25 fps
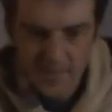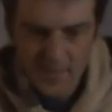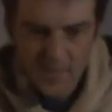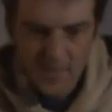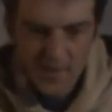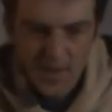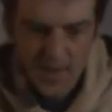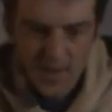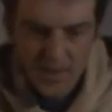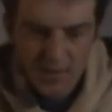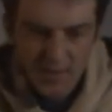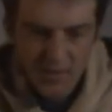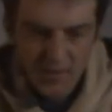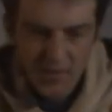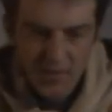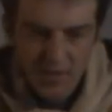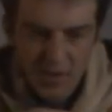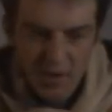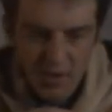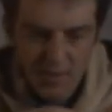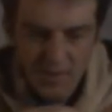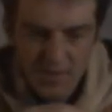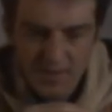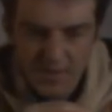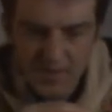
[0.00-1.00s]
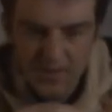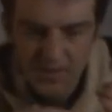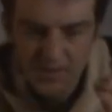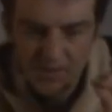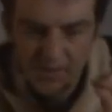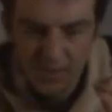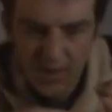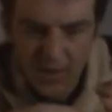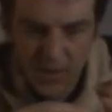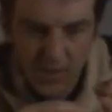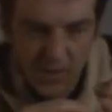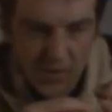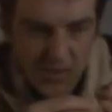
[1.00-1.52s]
and make a,
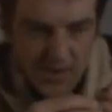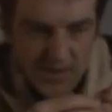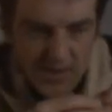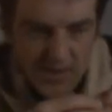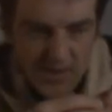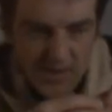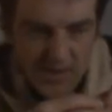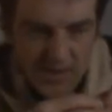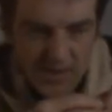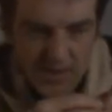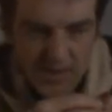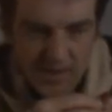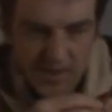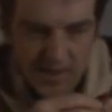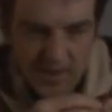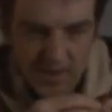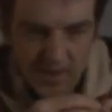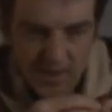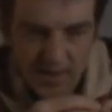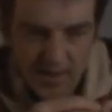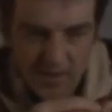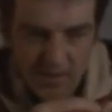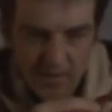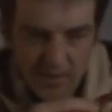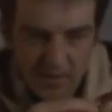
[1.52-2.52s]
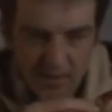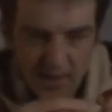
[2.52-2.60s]
make a big uh,